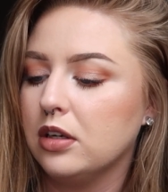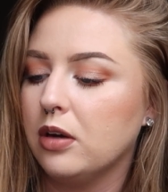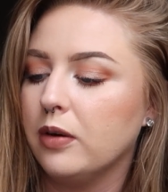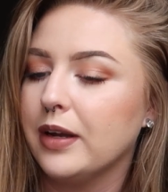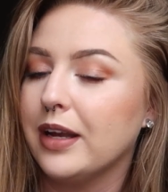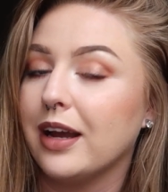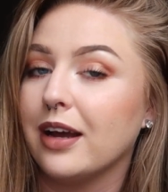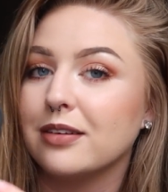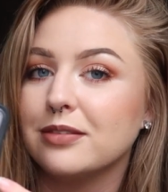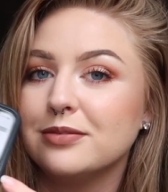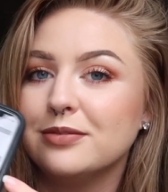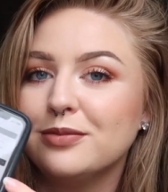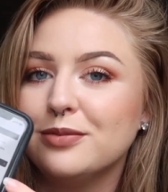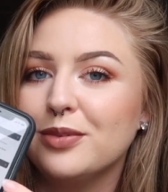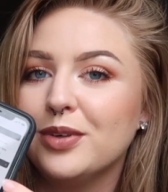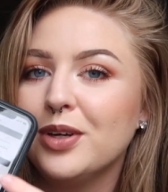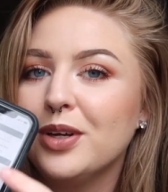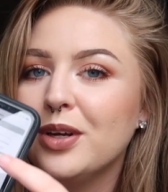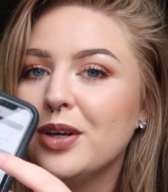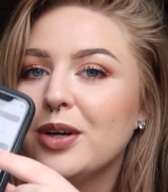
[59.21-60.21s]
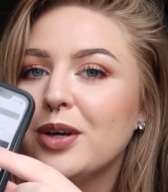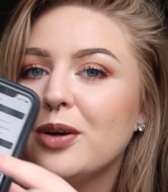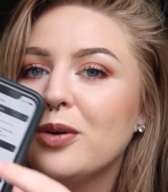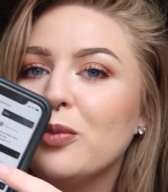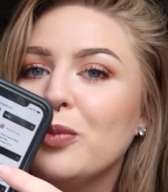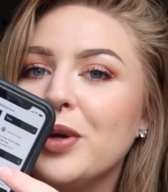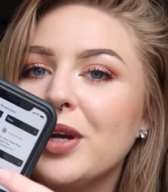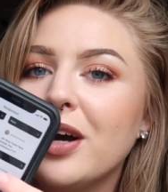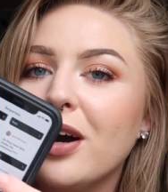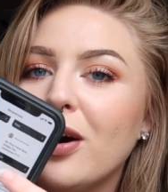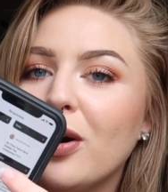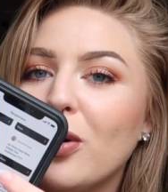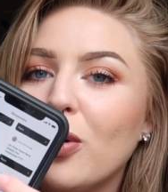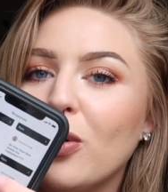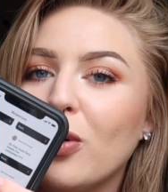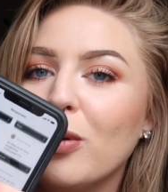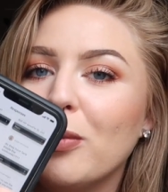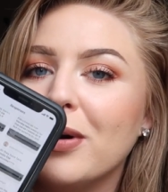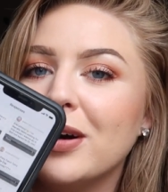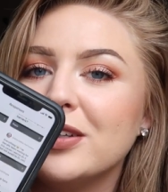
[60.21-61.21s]
Oh yeah, we got a
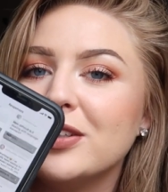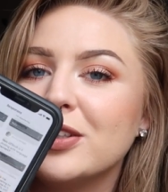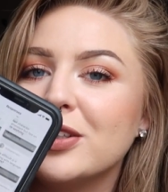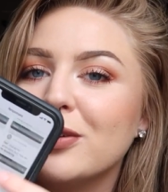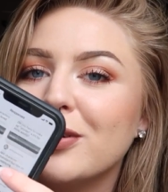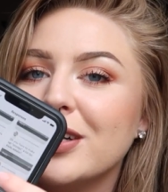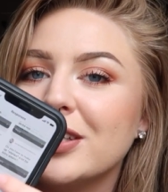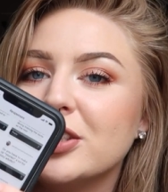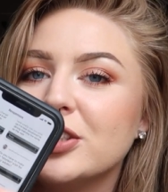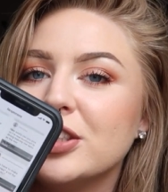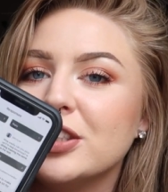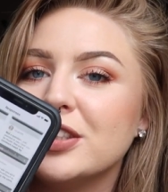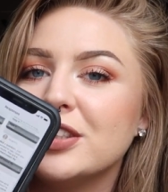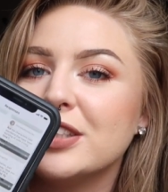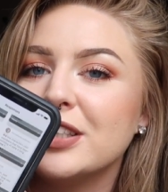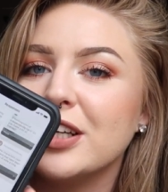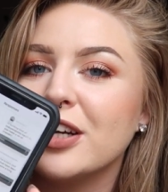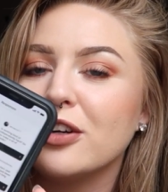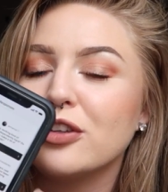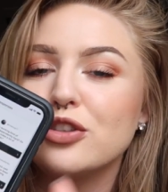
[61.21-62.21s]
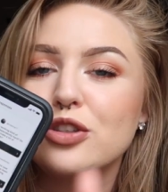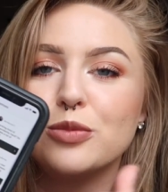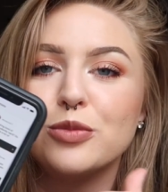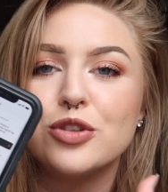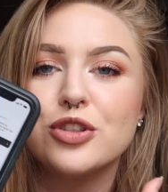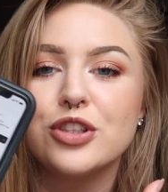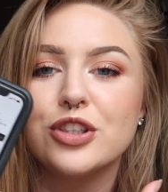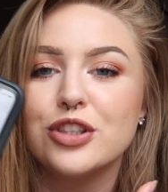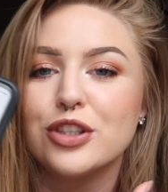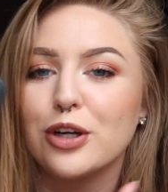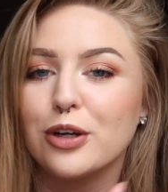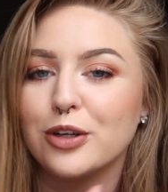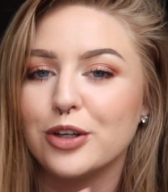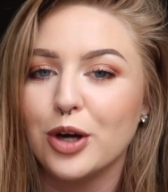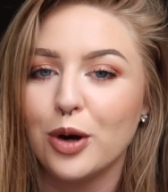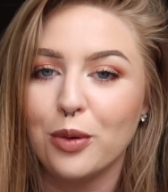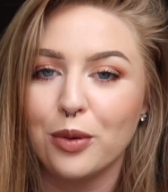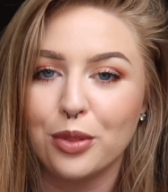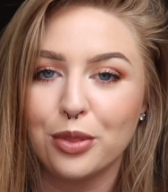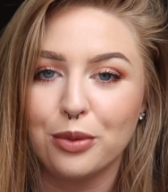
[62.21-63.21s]
whole bunch of questions here, so I'm just gonna start
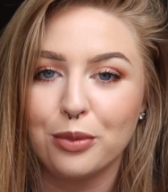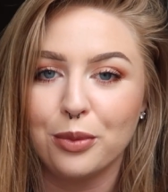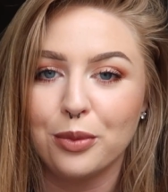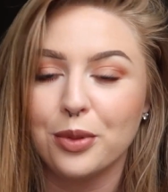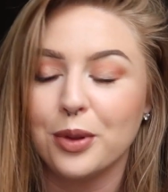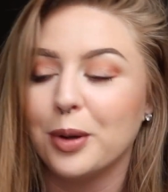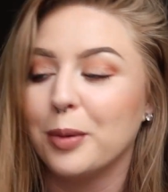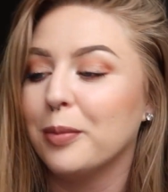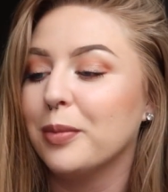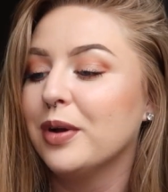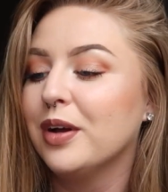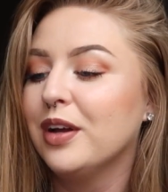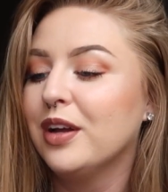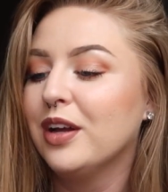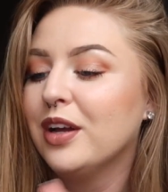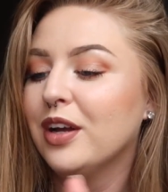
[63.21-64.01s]
going through them